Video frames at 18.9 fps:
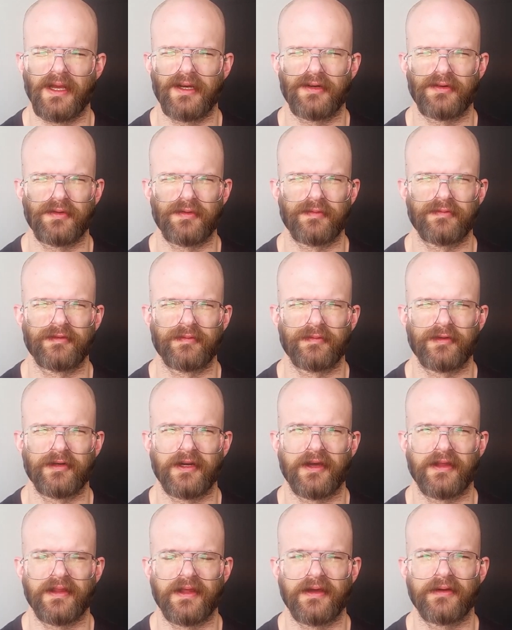don't remember
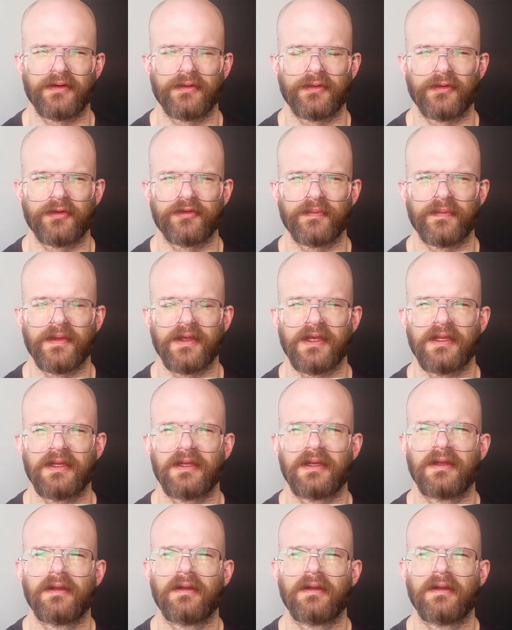how that one was made.